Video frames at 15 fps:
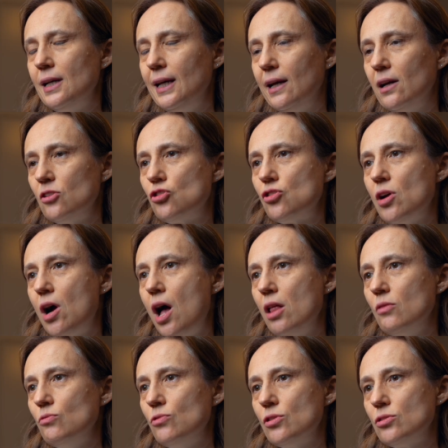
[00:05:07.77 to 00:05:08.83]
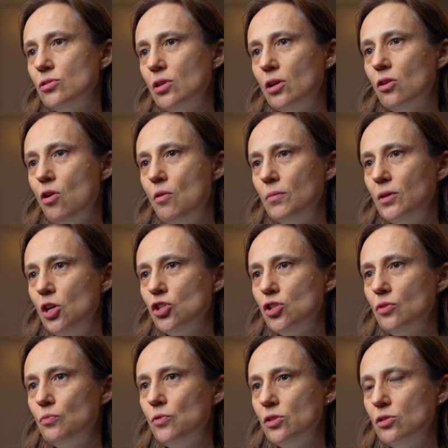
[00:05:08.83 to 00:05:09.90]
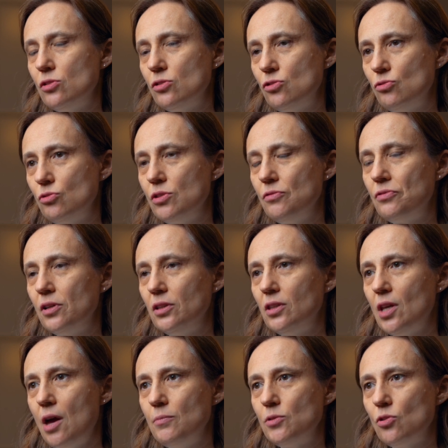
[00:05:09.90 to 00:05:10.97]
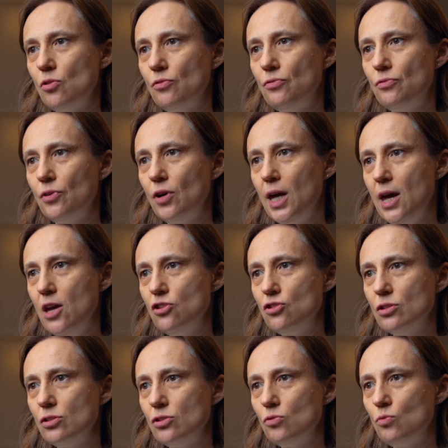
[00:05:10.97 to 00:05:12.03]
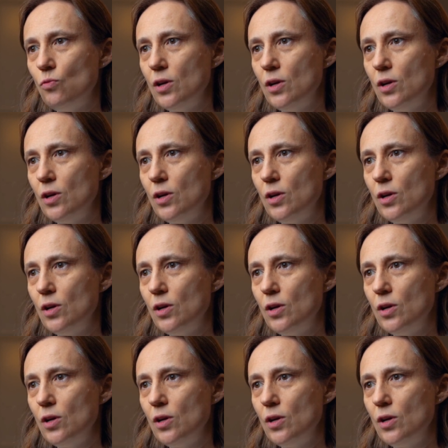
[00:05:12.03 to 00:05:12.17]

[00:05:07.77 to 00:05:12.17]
clinical trial was in combination with the two different types of uh, agents.